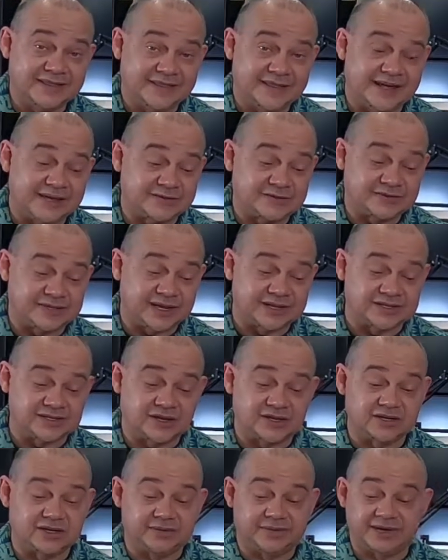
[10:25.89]
That's what that's
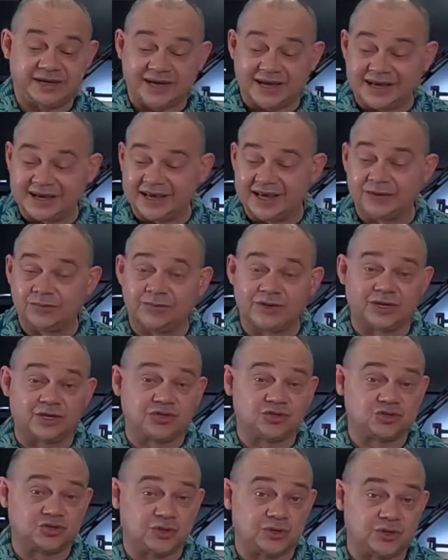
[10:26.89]
all going to be. Again, with
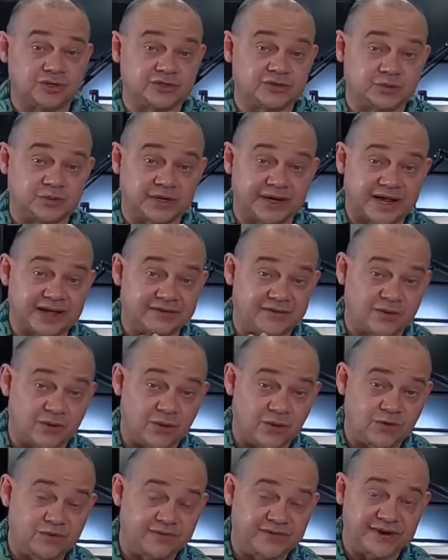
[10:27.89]
controllers, we're going to have a
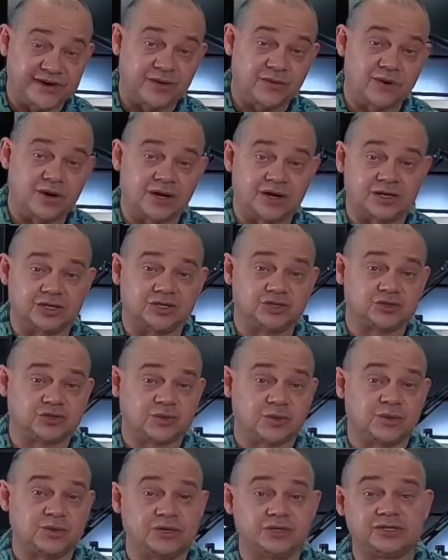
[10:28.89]
whole video on
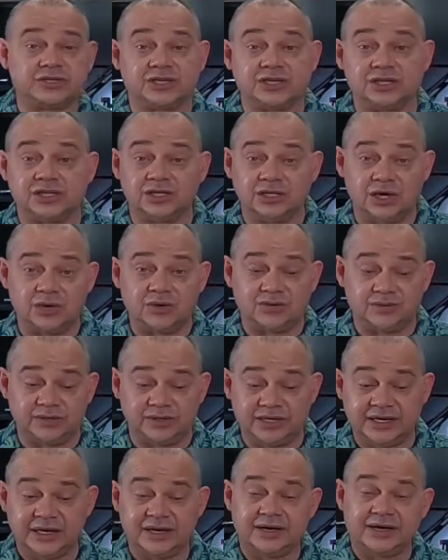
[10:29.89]
controllers
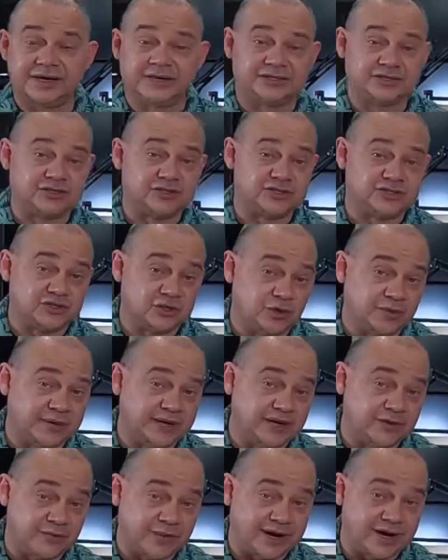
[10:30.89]
alone because there are so
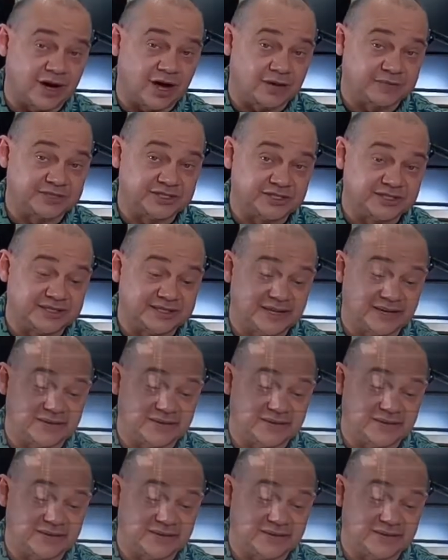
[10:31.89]
many great options